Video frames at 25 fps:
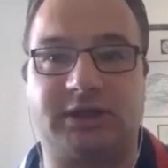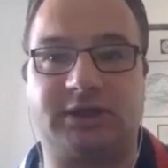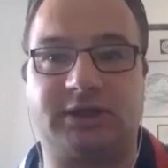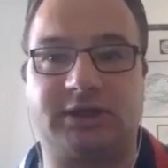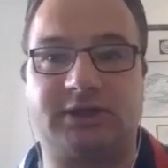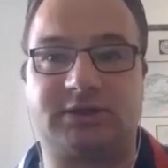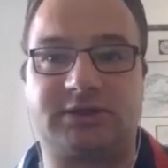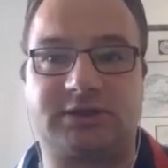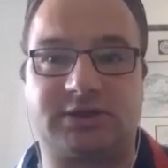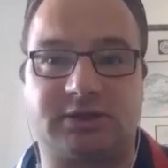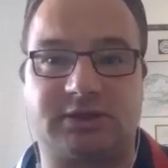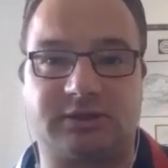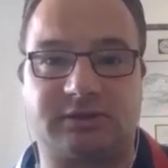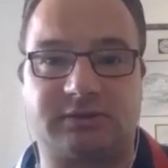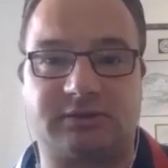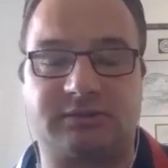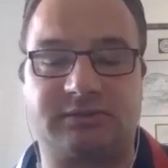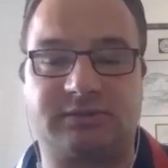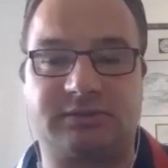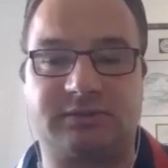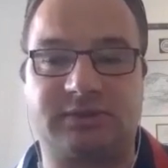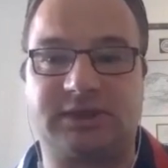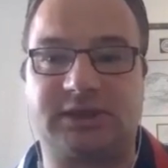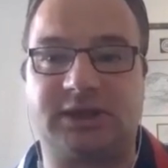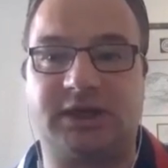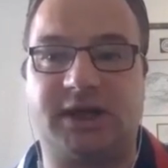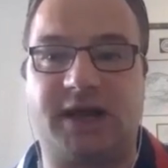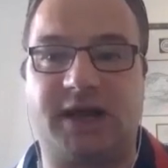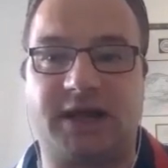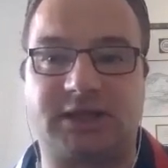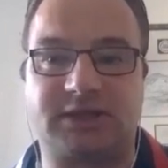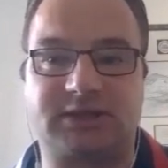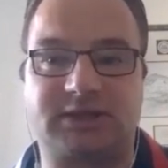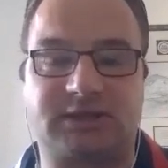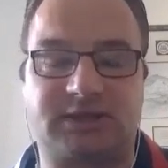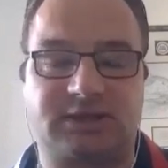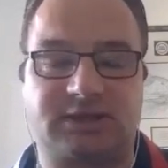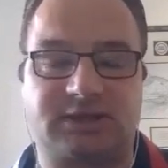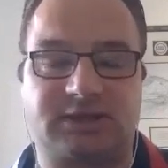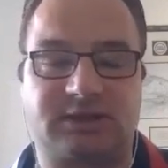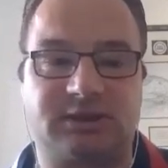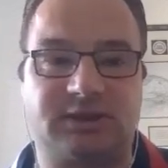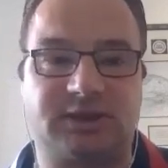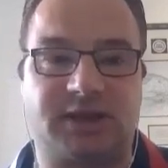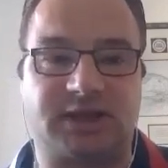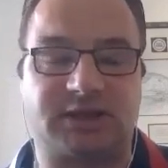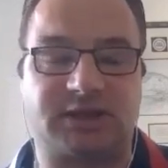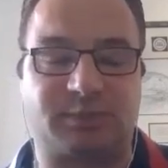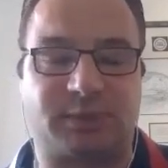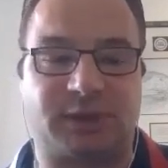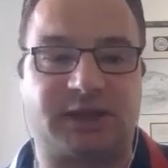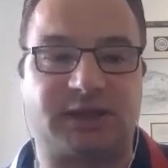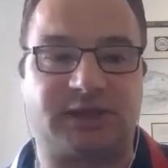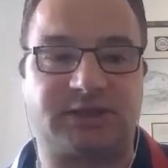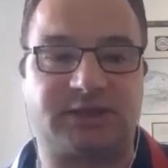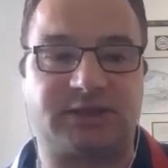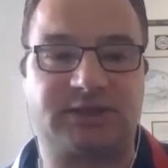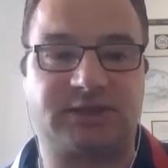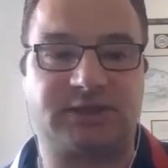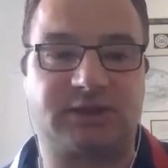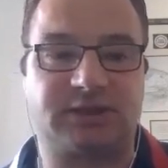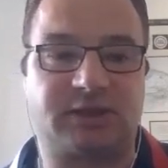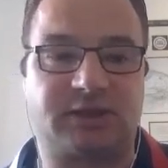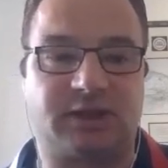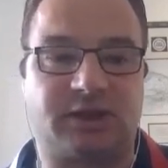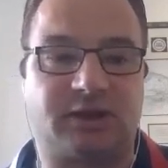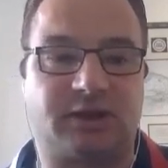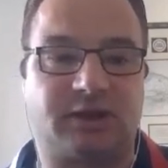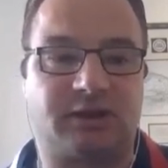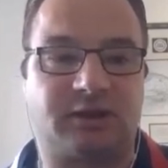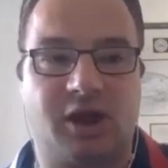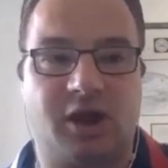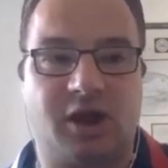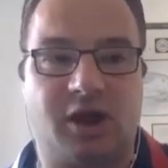into the next piece that